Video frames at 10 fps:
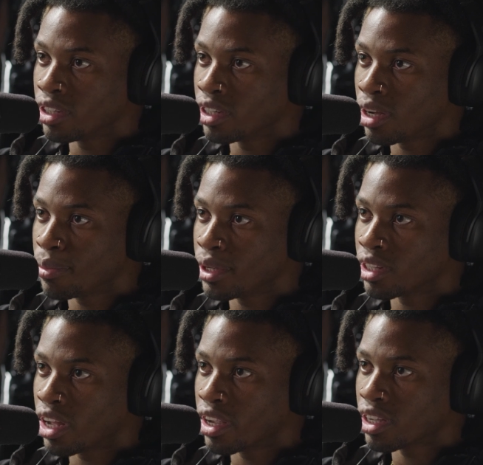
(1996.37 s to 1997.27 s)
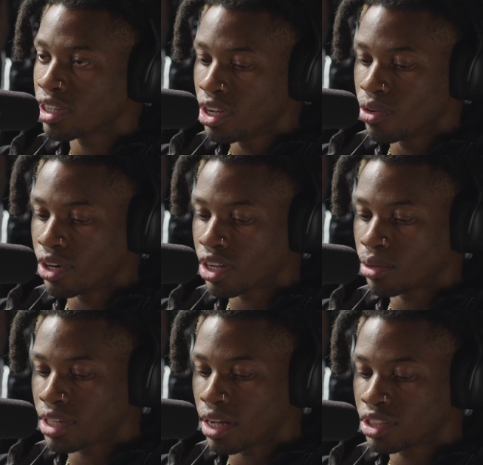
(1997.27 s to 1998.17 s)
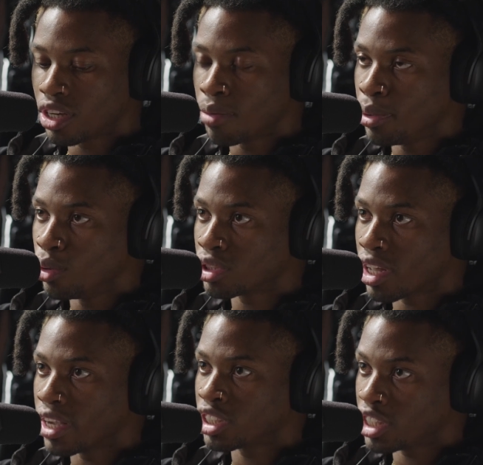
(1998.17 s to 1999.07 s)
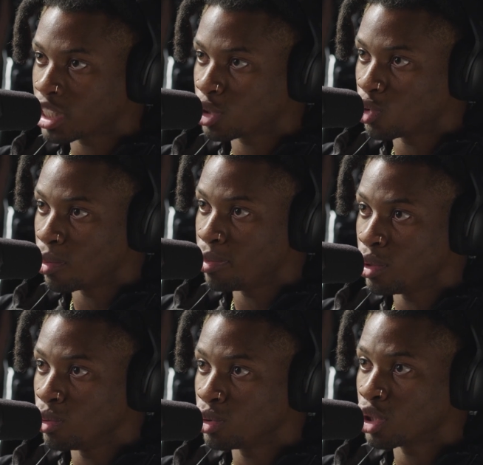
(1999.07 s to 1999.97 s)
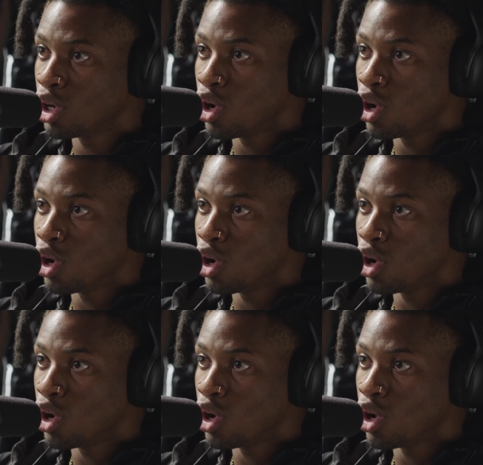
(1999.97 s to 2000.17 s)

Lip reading: You know what I mean? Like, when it comes down to abuse, like sexual abuse,